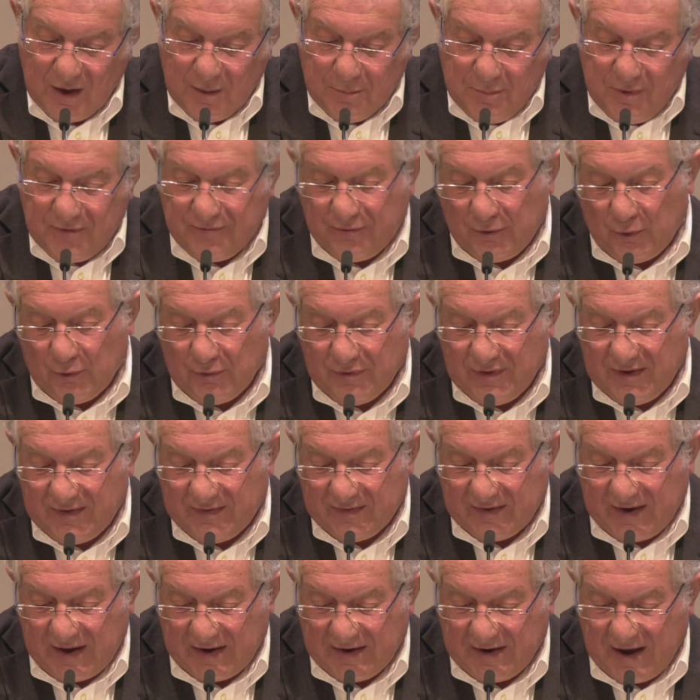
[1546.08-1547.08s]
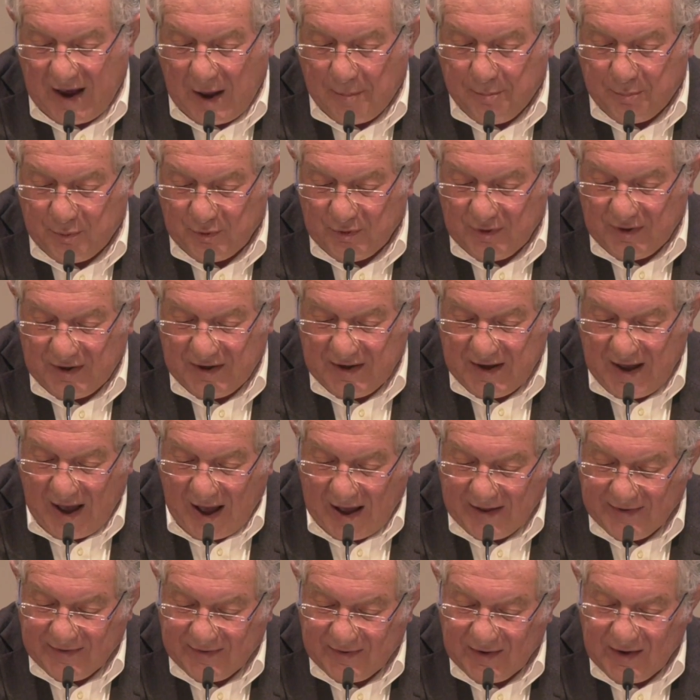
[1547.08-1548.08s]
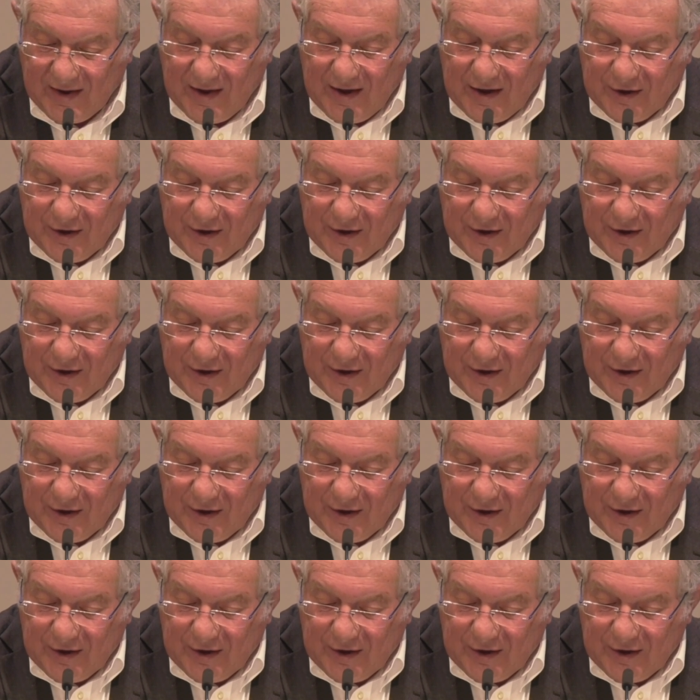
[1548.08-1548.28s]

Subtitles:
Before this can happen, he adds,